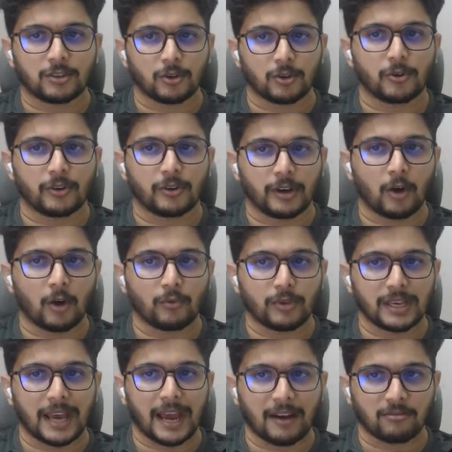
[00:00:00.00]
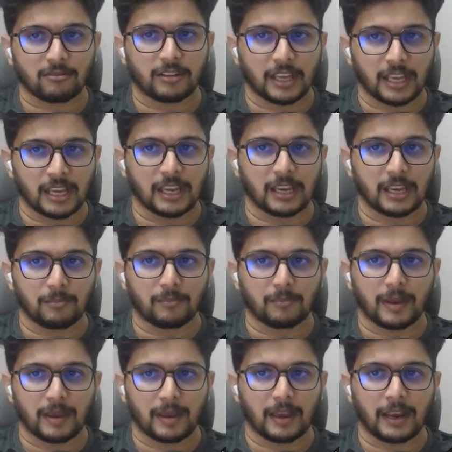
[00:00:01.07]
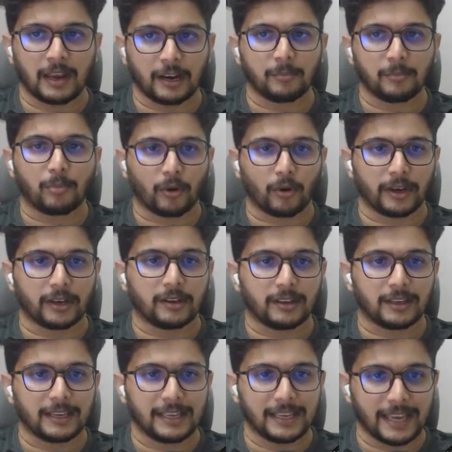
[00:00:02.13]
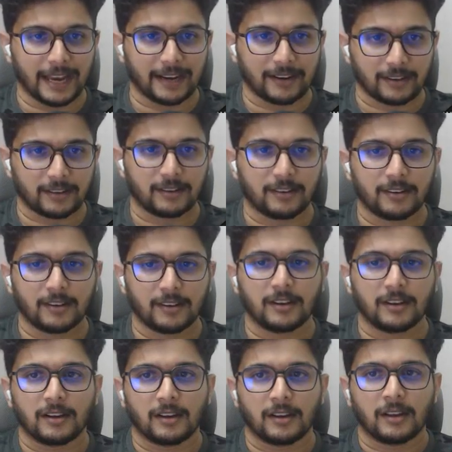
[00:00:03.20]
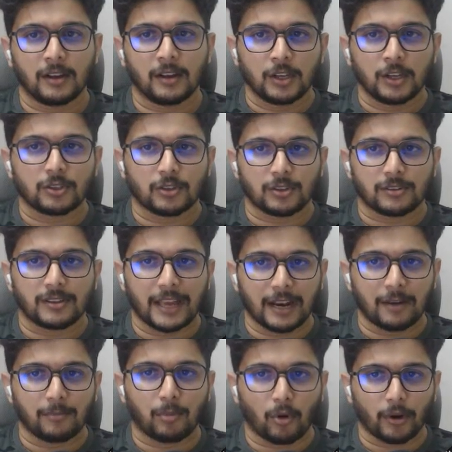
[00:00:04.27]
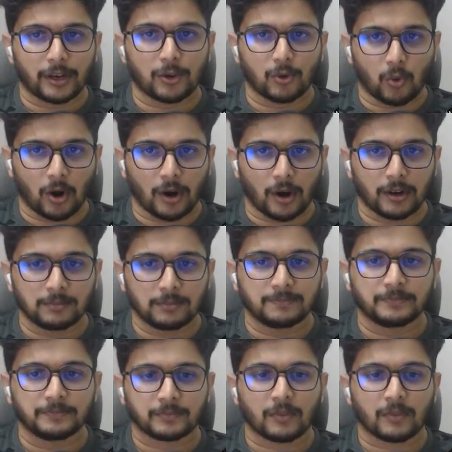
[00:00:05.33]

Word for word: right. So now we have a, an endpoint get. So this is the endpoint URL